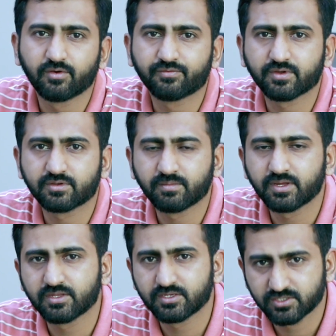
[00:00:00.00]
of
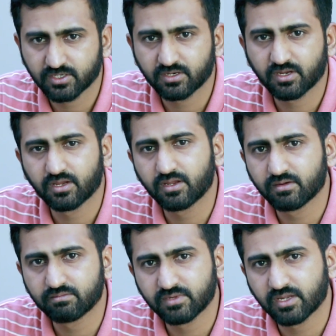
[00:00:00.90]
customization,
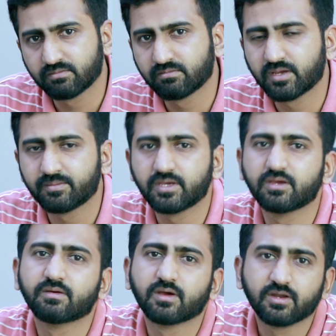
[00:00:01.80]
and then maybe